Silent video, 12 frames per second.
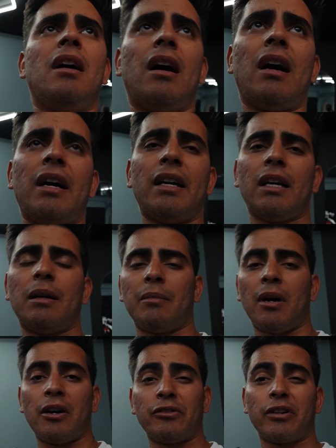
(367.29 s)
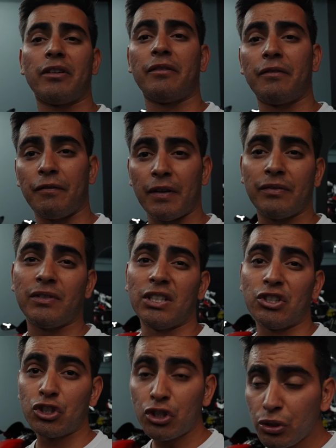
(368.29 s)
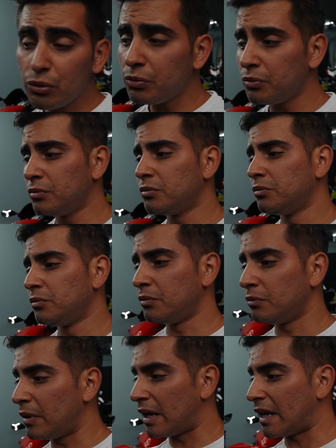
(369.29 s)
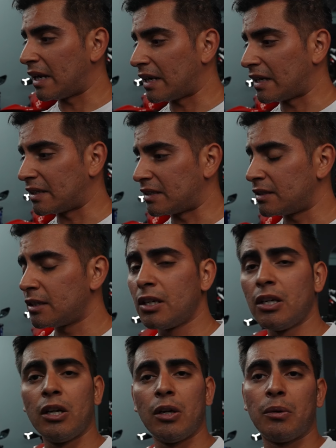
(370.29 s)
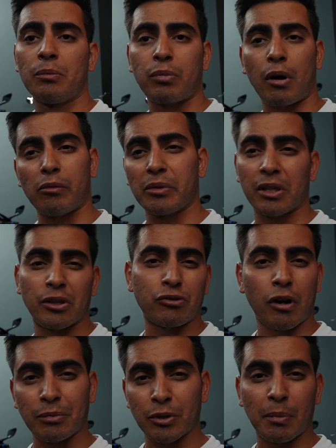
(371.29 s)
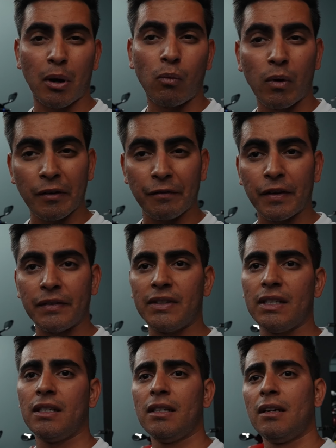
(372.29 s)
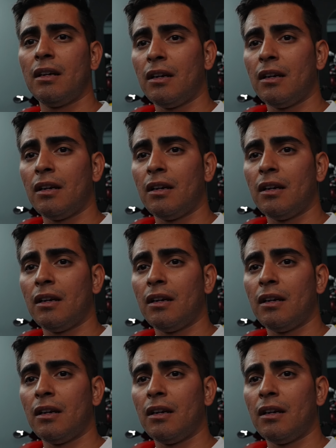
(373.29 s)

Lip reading: I am 152 and probably gonna drop to about 150.